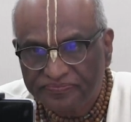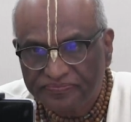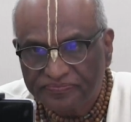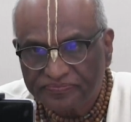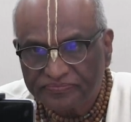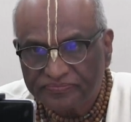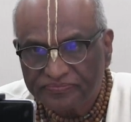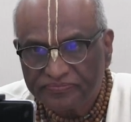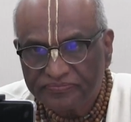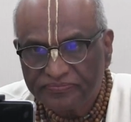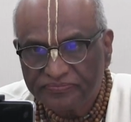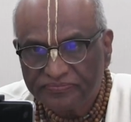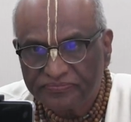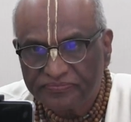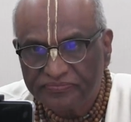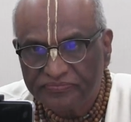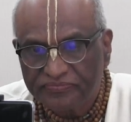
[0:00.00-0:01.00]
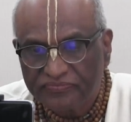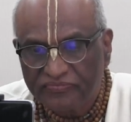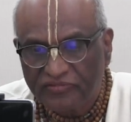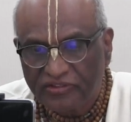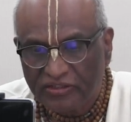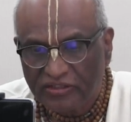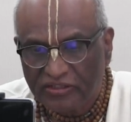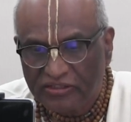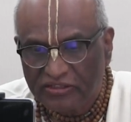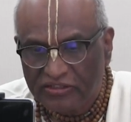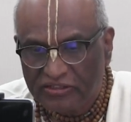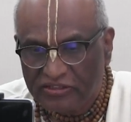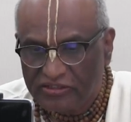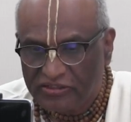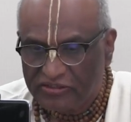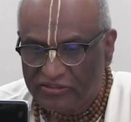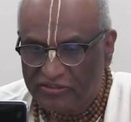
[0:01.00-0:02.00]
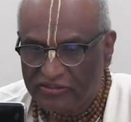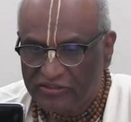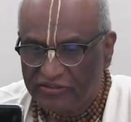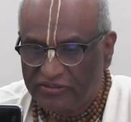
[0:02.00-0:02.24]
[no speech]